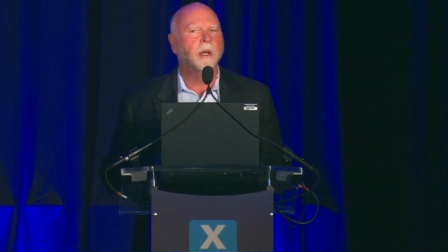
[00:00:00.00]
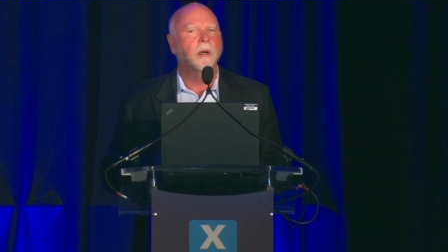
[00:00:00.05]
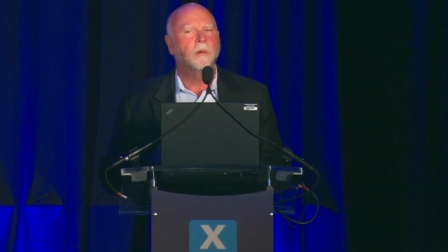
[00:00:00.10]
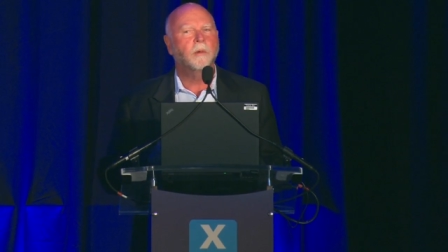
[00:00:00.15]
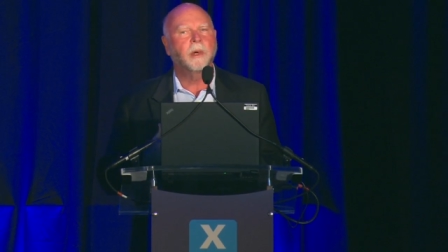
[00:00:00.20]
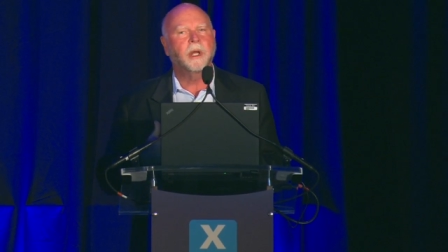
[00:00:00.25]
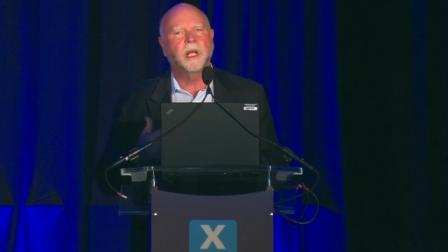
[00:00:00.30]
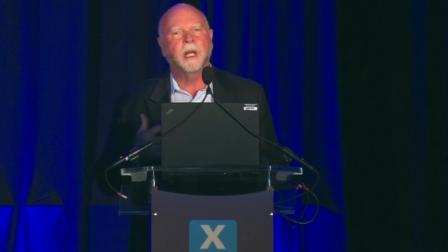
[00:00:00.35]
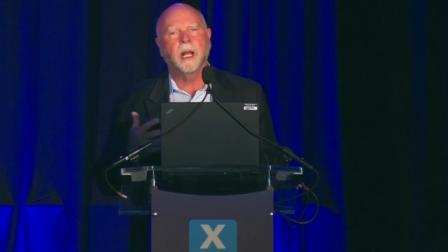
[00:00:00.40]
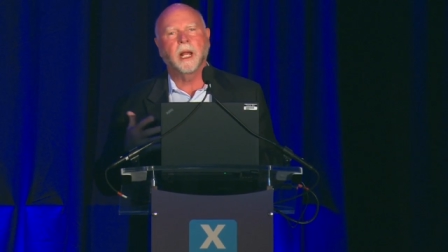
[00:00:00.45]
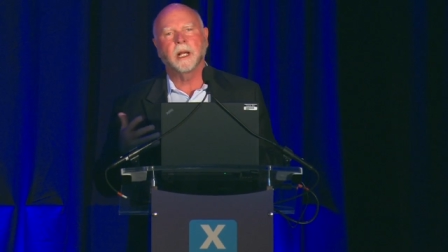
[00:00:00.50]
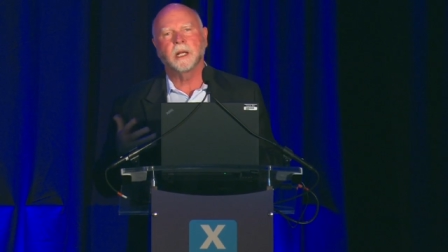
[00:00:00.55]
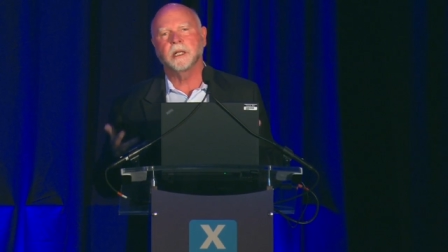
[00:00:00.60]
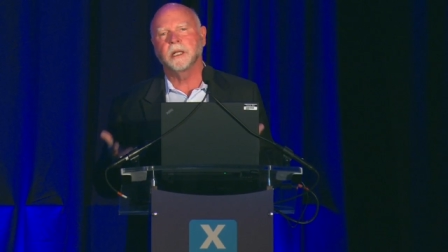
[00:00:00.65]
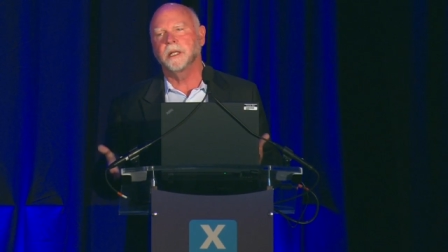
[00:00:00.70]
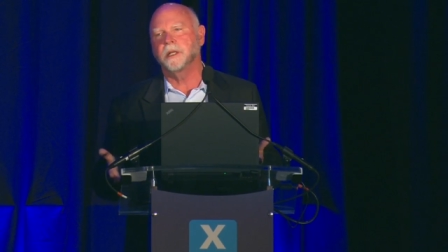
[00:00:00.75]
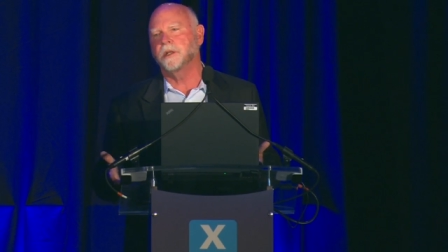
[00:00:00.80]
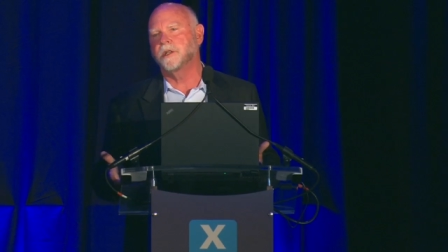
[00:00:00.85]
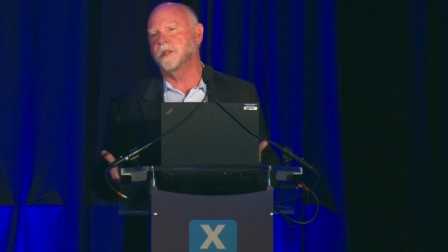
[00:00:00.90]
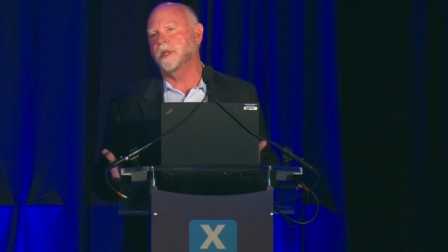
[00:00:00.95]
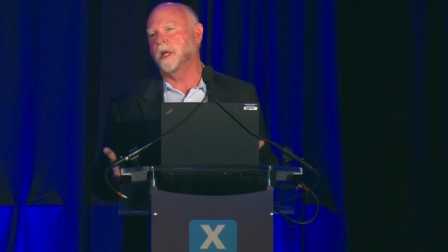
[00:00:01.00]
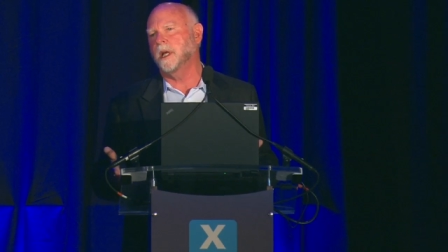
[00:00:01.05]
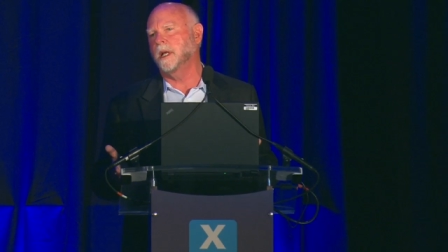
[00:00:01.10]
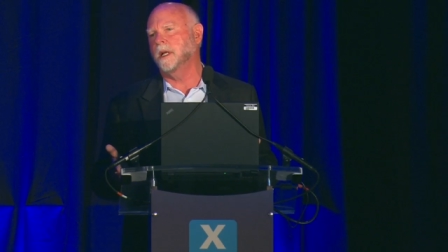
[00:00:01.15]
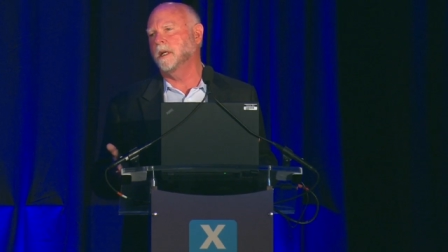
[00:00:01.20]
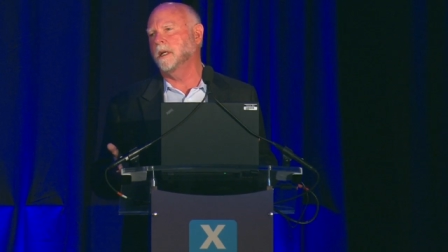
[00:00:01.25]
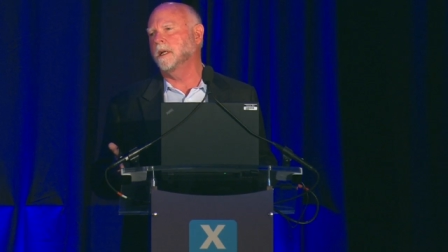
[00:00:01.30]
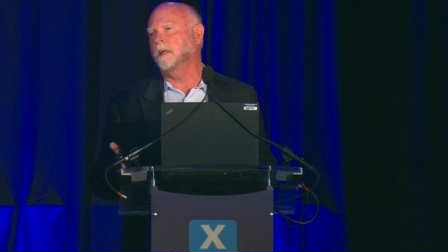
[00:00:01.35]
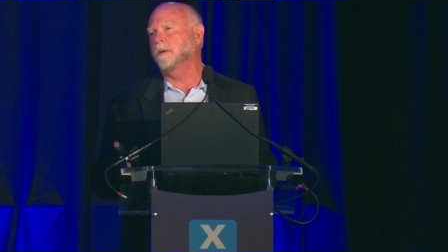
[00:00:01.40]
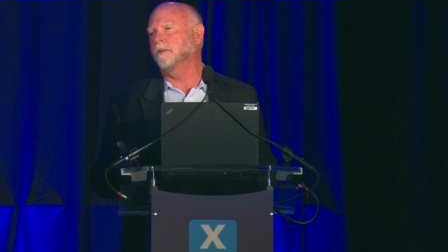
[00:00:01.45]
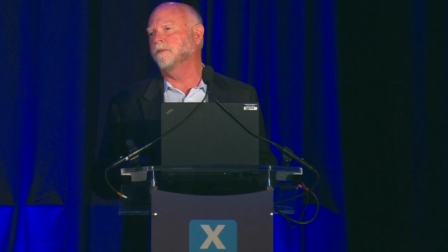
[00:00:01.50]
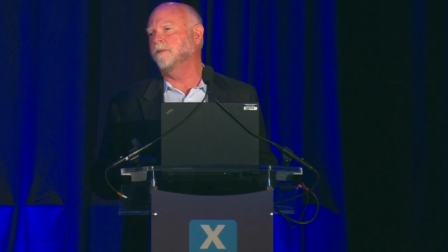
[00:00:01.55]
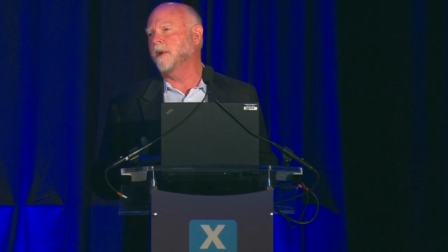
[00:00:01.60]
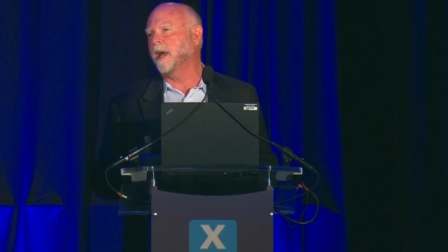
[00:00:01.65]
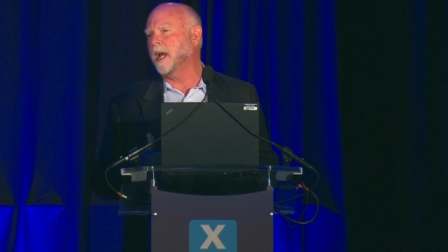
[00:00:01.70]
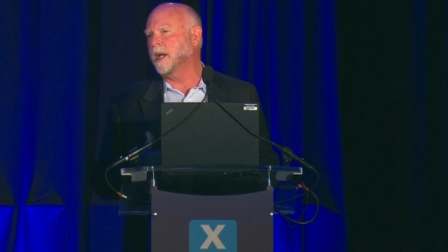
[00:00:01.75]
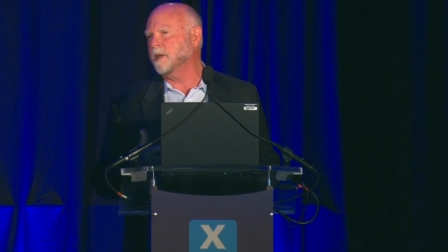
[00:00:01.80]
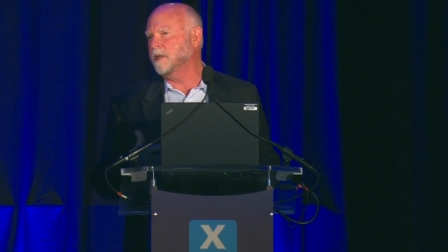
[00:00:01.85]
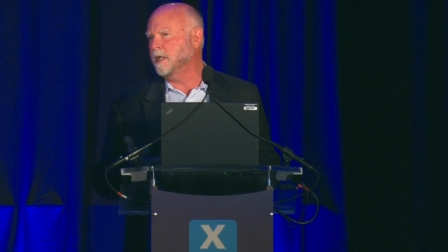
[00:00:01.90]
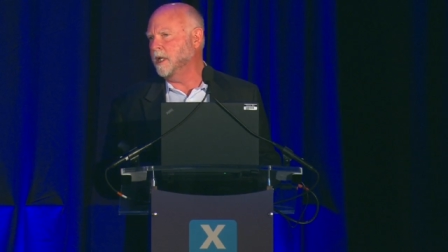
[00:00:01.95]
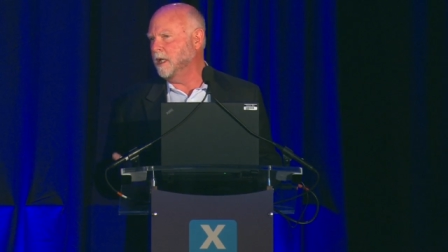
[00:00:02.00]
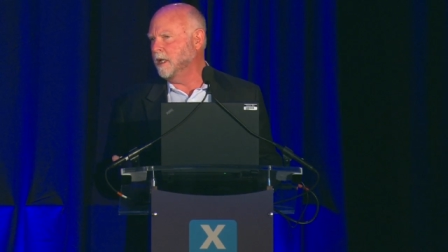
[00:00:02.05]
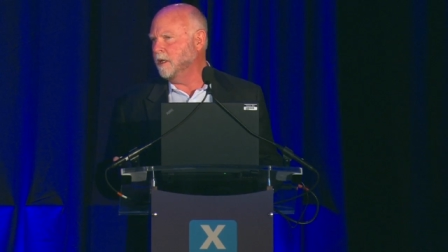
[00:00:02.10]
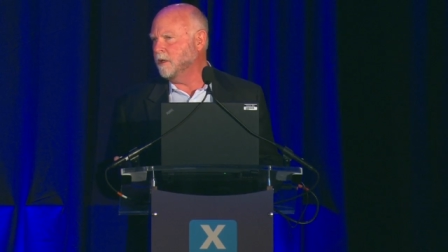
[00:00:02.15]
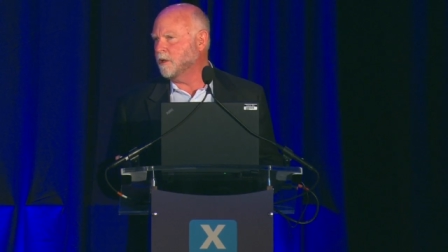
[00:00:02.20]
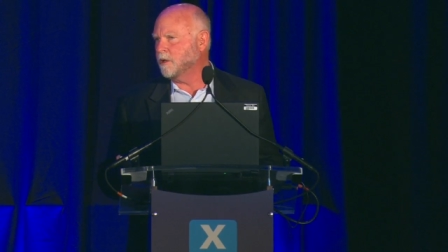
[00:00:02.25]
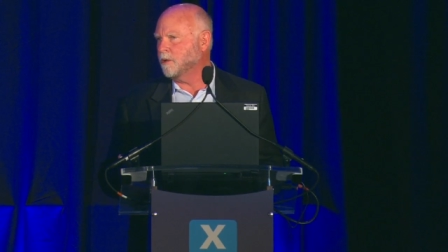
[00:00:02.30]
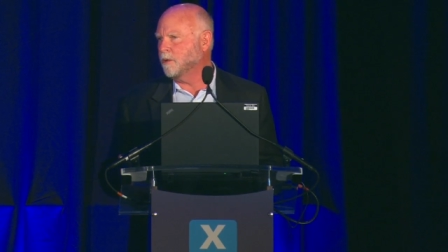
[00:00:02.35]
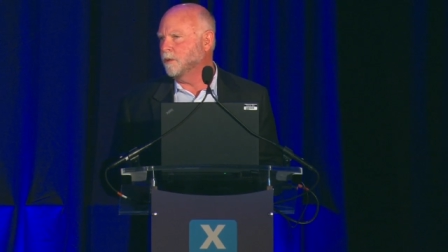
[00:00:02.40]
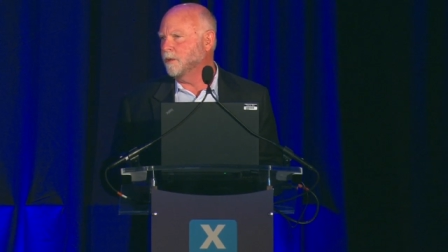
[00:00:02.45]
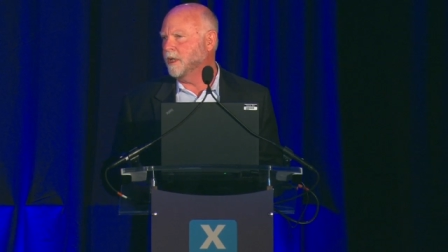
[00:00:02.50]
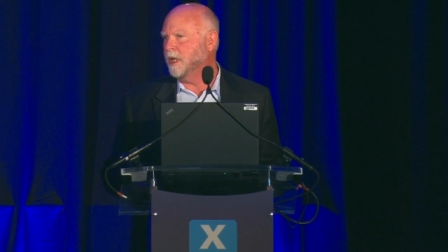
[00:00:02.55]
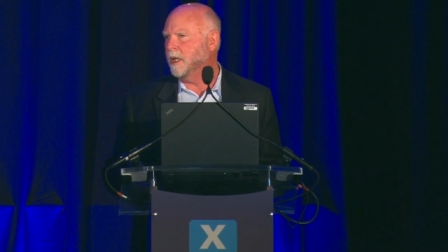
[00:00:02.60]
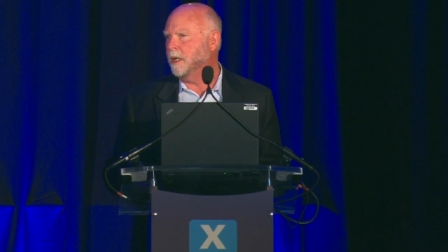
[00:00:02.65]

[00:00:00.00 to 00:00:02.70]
We can actually send vaccines through the